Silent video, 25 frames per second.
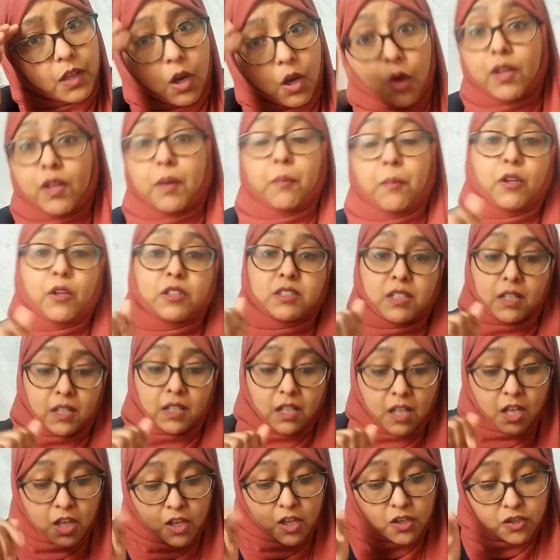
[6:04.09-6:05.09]
Oh yeah, Malta.
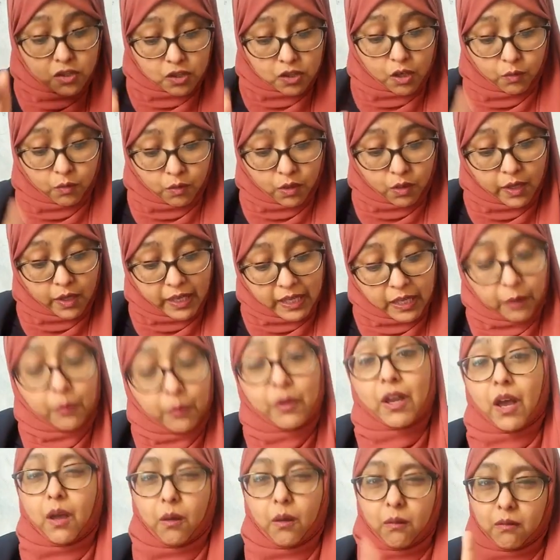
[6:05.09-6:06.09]
So here
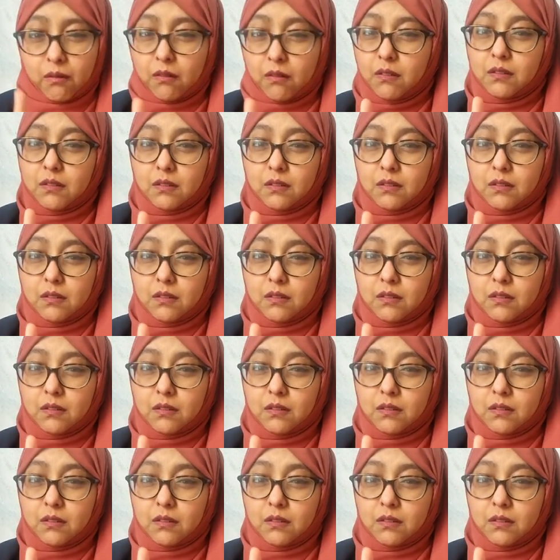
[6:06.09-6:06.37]
we go.